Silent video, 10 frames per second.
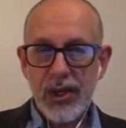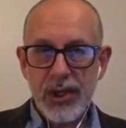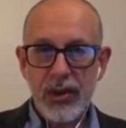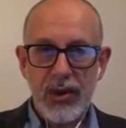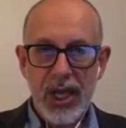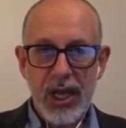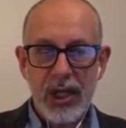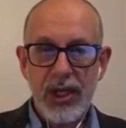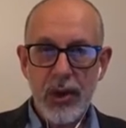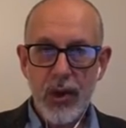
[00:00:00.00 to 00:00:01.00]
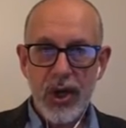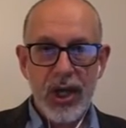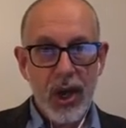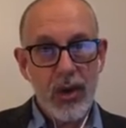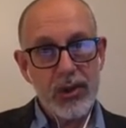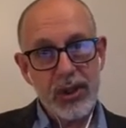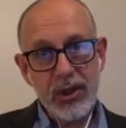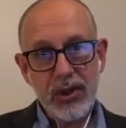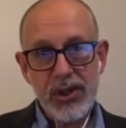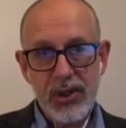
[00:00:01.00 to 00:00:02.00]
create a QR code, and your
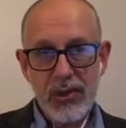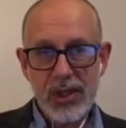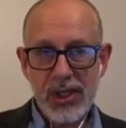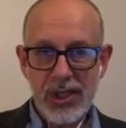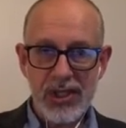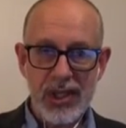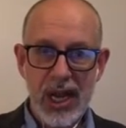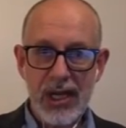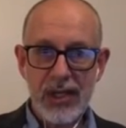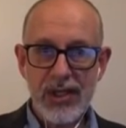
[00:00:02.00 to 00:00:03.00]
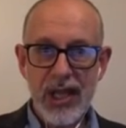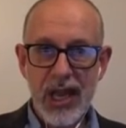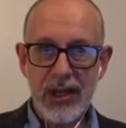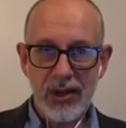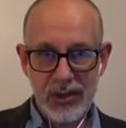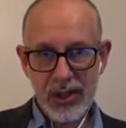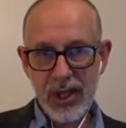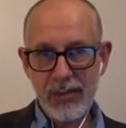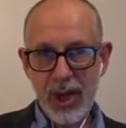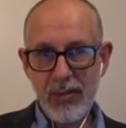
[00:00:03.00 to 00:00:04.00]
students can scan it onto their
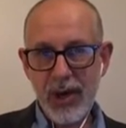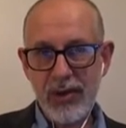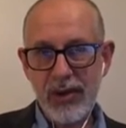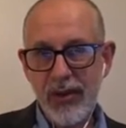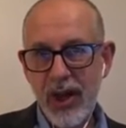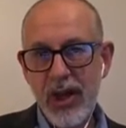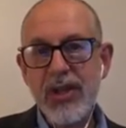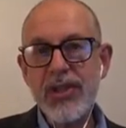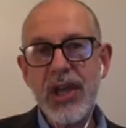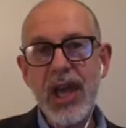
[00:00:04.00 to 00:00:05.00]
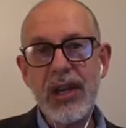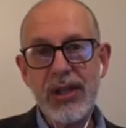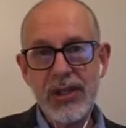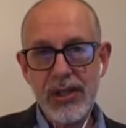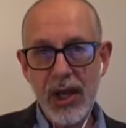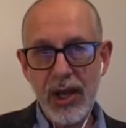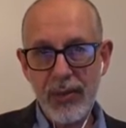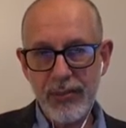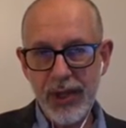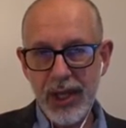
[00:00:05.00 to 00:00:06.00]
mobile device, and
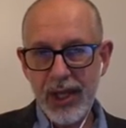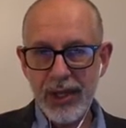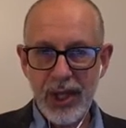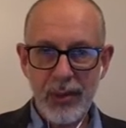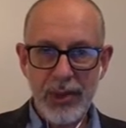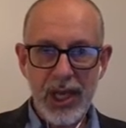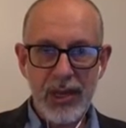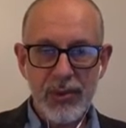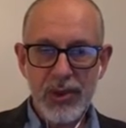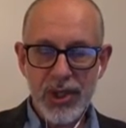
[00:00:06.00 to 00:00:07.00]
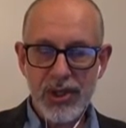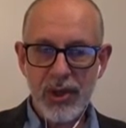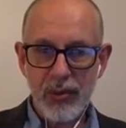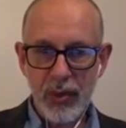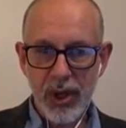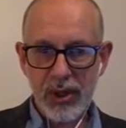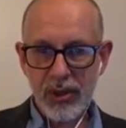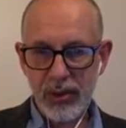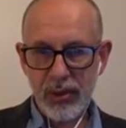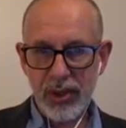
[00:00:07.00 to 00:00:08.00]
they'll be able to sort of work
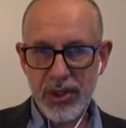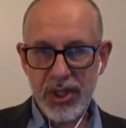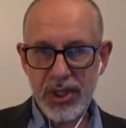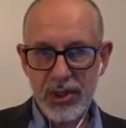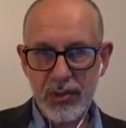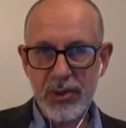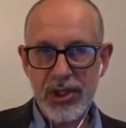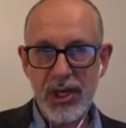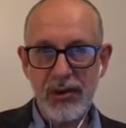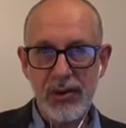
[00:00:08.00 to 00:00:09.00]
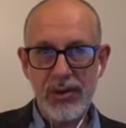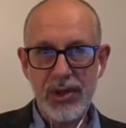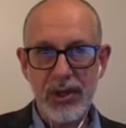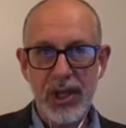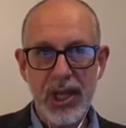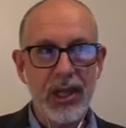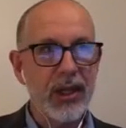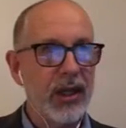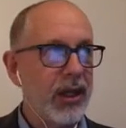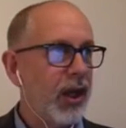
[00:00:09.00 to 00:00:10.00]
through the digital materials on
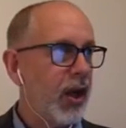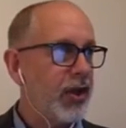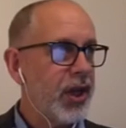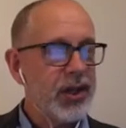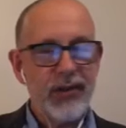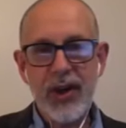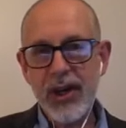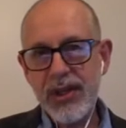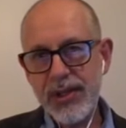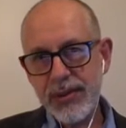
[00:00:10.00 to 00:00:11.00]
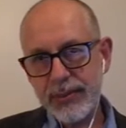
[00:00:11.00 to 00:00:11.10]
their device.